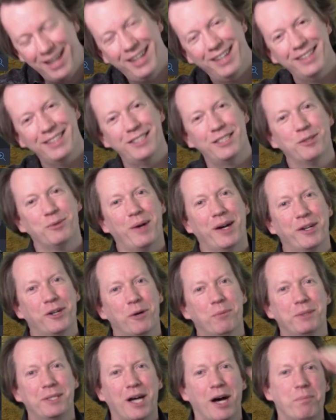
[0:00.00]
and this is why
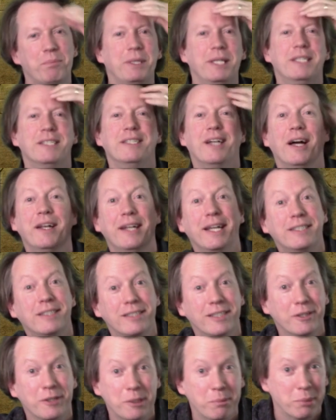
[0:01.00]
homotopy is not
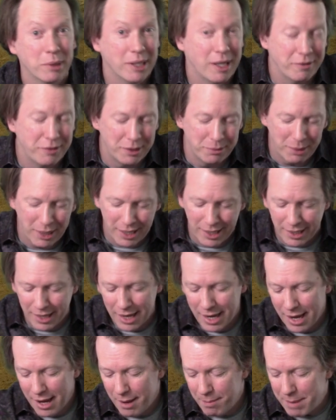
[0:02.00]
necessarily beloved by
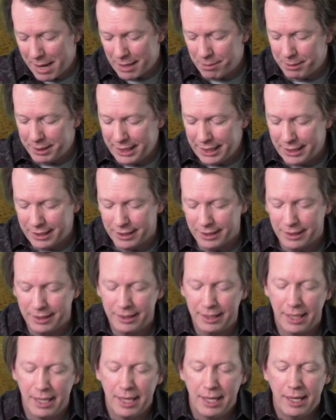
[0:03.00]
mathematicians.